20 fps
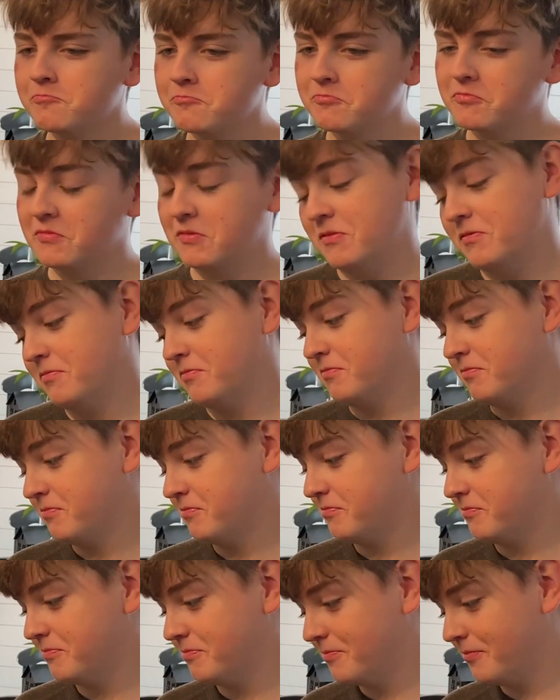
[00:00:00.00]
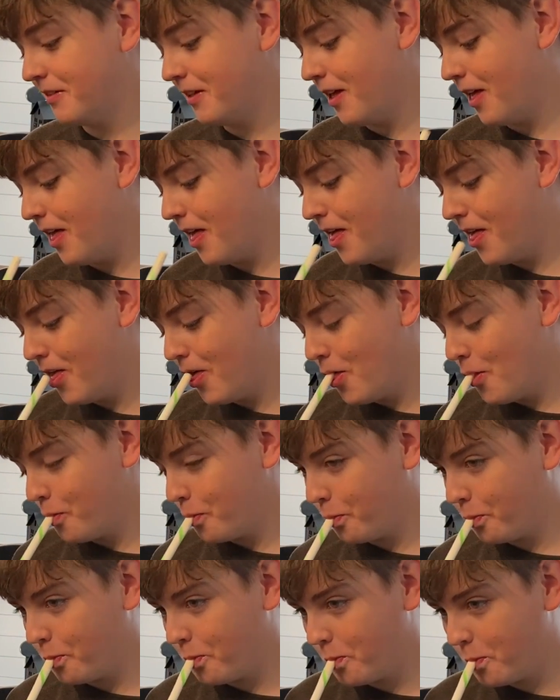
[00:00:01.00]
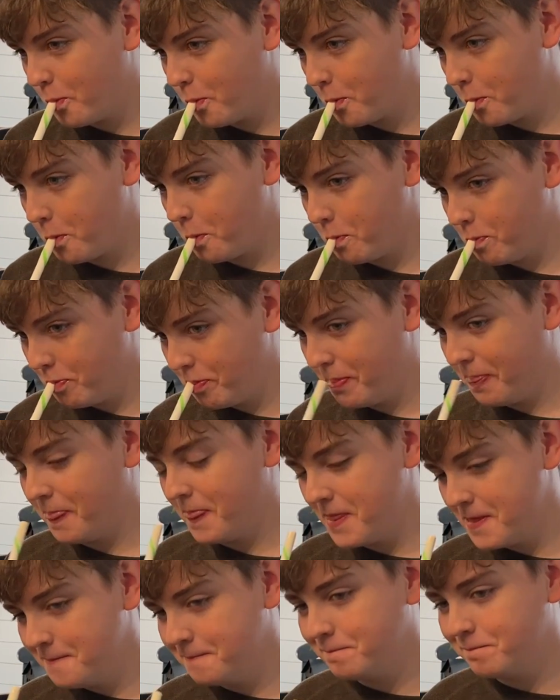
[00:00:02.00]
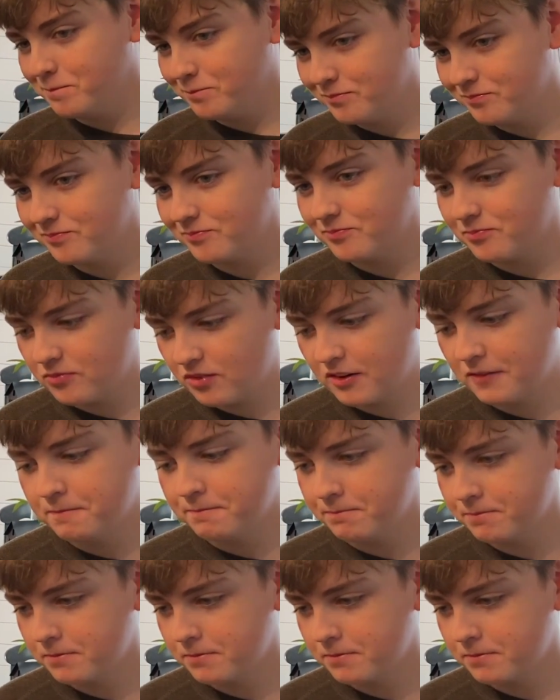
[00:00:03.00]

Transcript: Wow. Do you like it? It's mm. kind of intense, huh?